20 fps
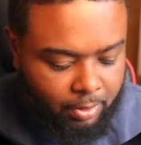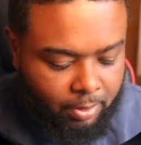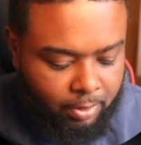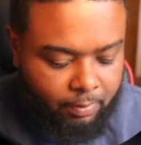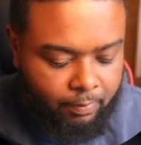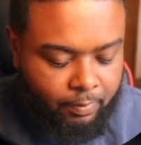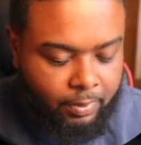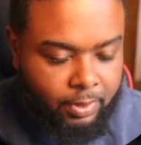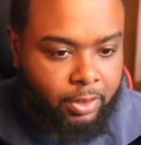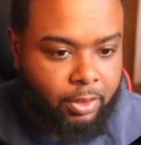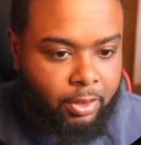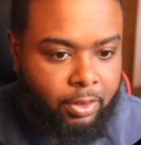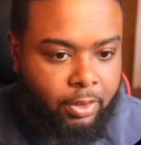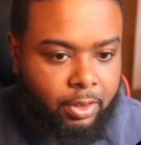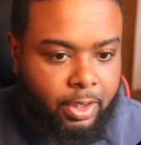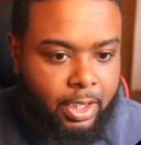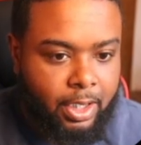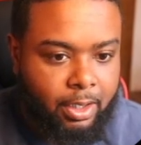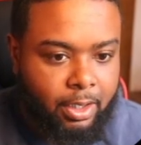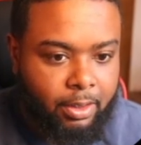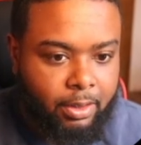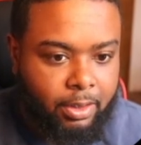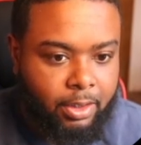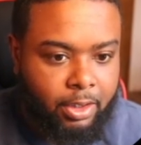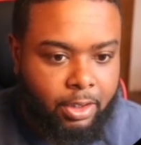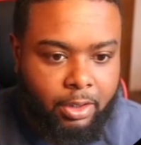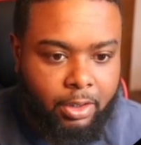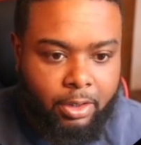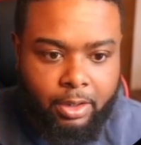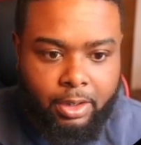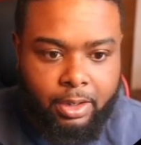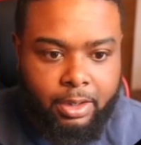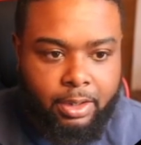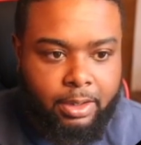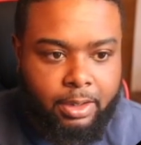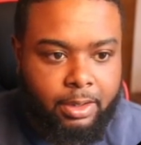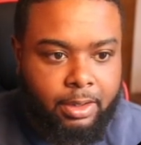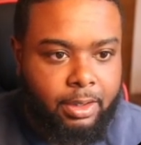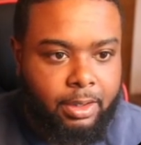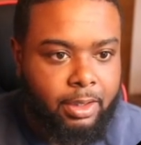return our current
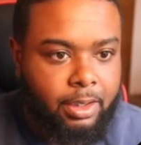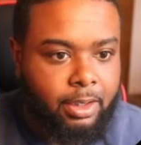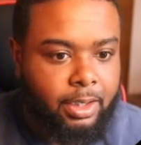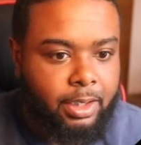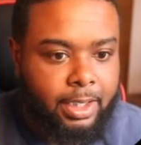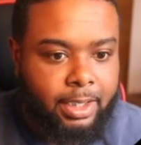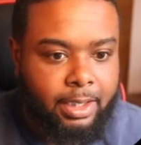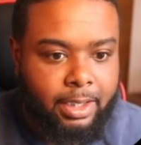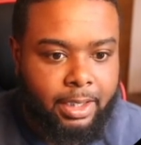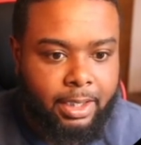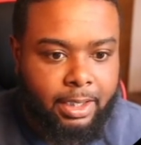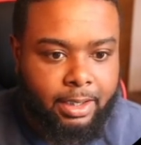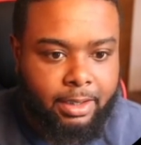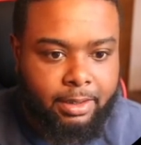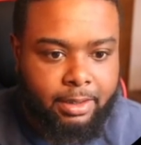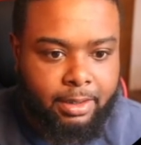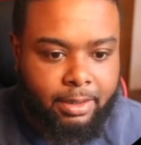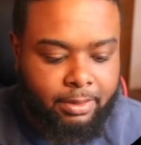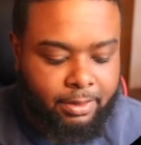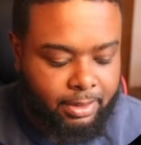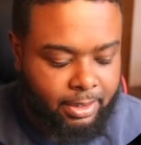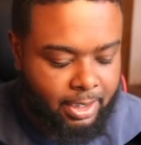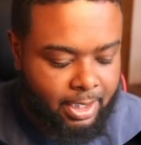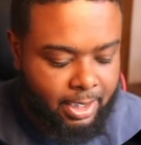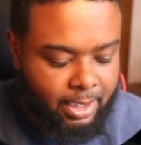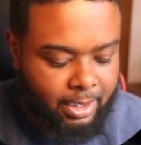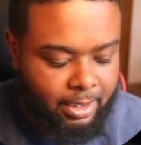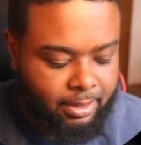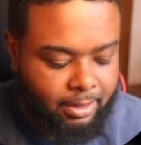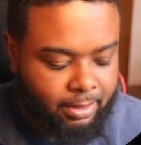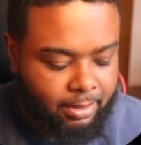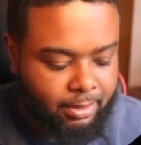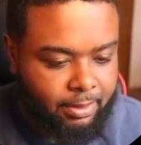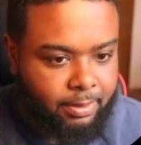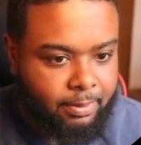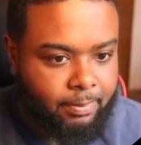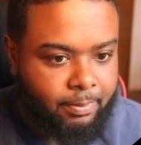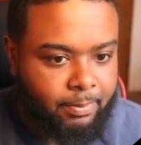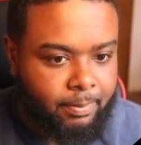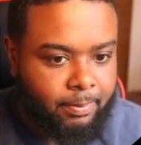uh, index, our slides,
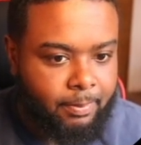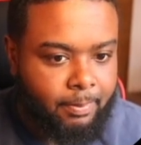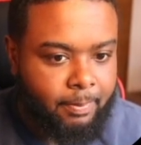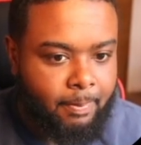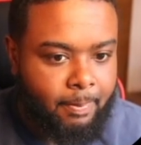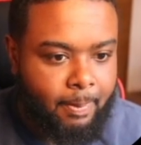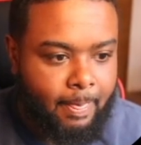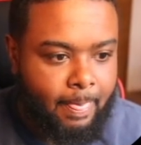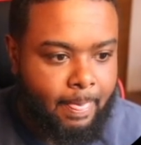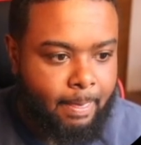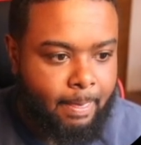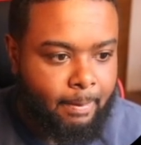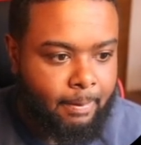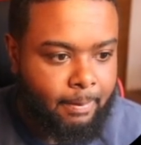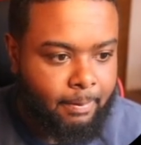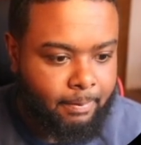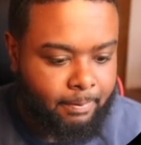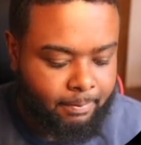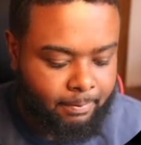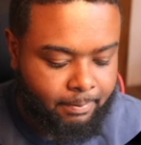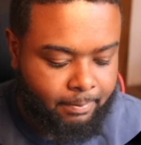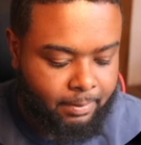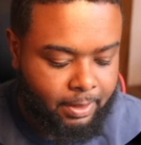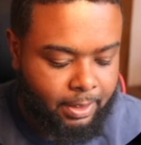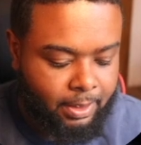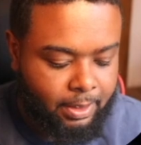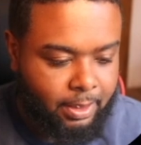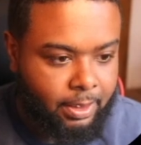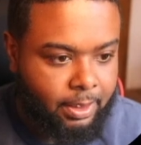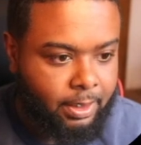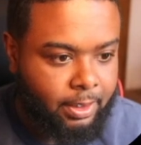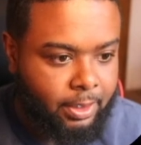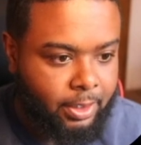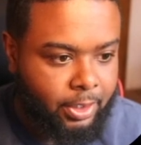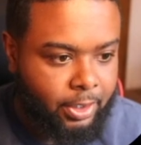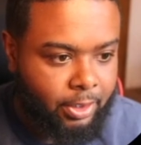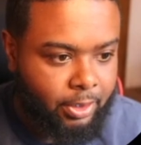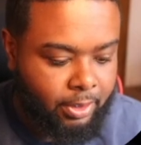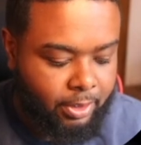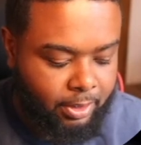and then
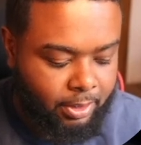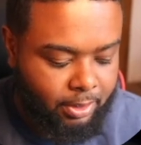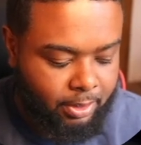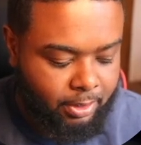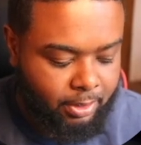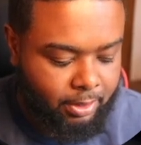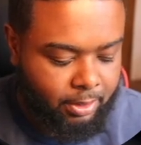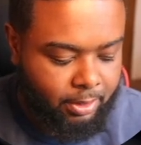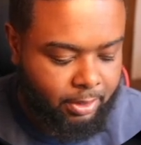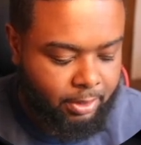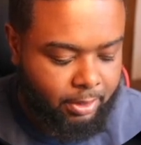current